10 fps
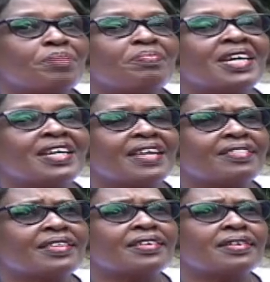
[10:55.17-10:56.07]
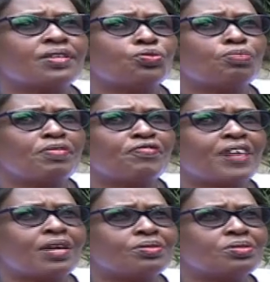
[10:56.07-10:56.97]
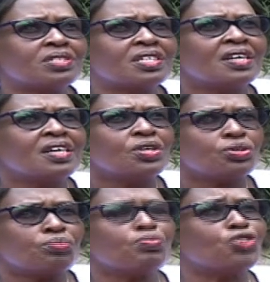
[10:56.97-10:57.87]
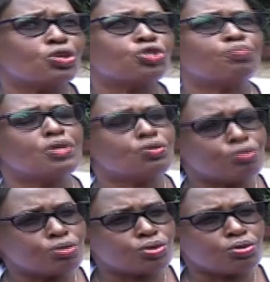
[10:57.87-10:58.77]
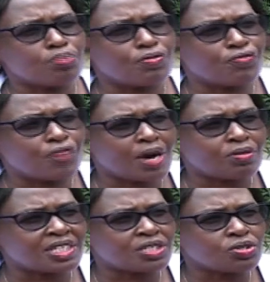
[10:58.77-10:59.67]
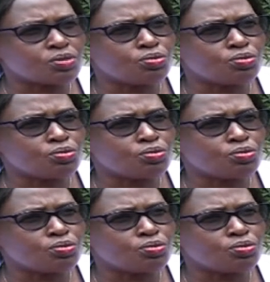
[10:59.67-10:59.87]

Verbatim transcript: women, I think you'd be found, you'd be thought to be loose, you'd be found that